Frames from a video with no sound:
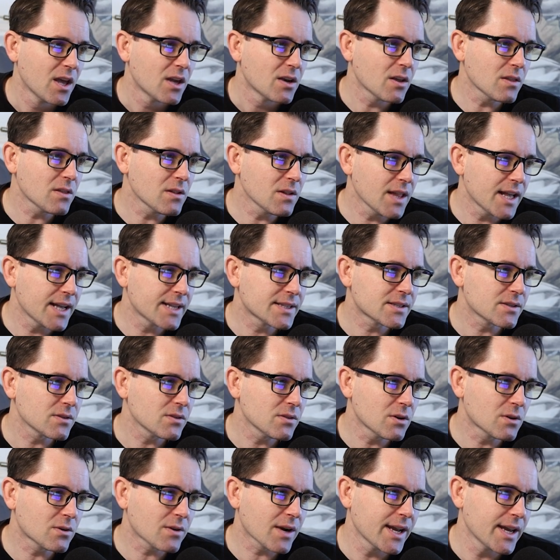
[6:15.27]
Nonetheless,
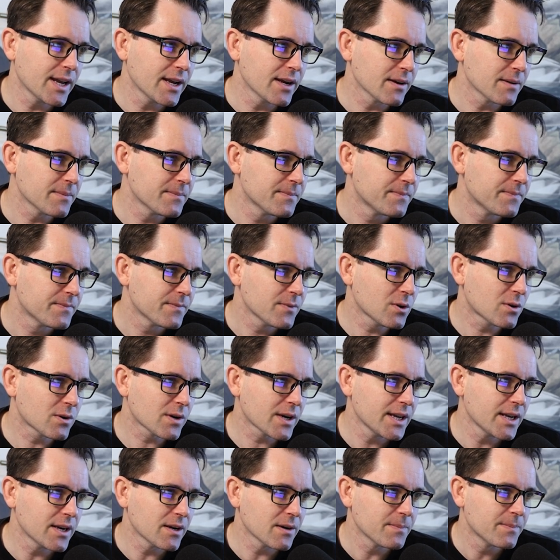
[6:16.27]
look right here. Look
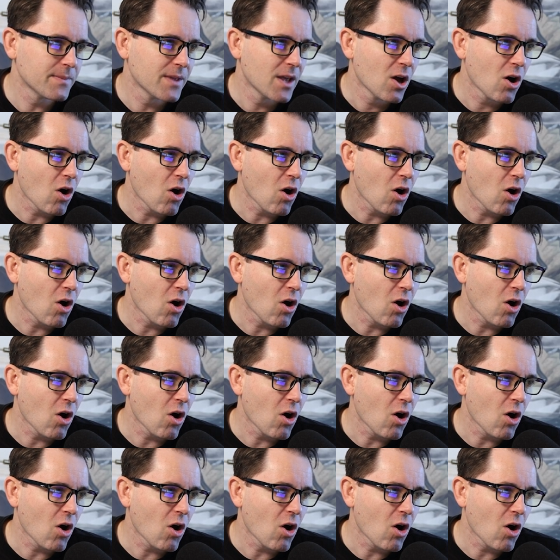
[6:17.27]
right here.